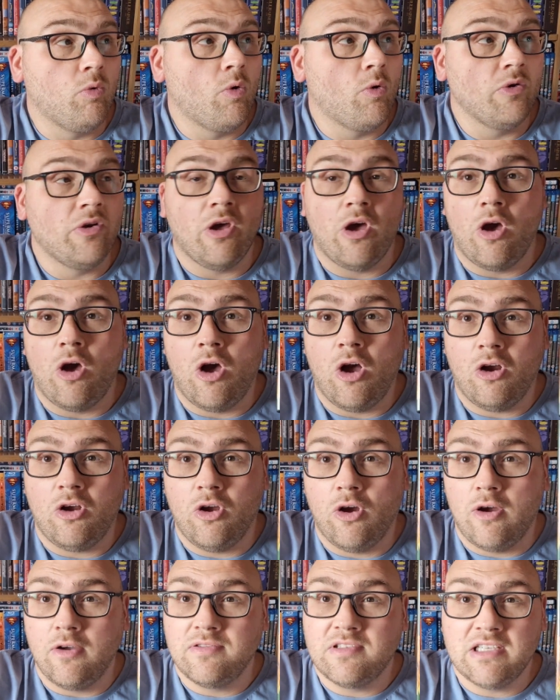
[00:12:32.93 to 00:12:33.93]
the Warner
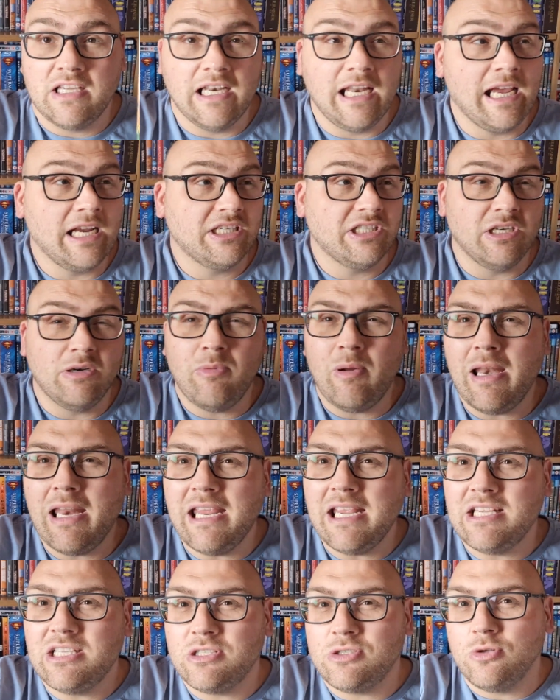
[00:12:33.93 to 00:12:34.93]
Archives collection.
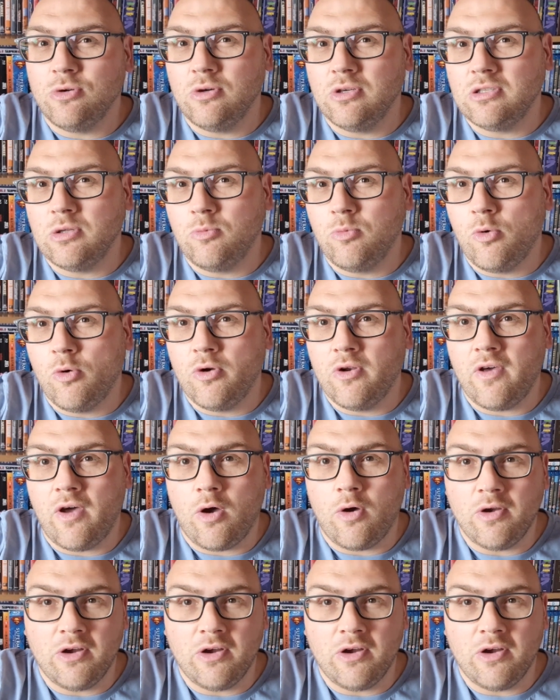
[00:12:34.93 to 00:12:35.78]
Well, it is sort of the Warner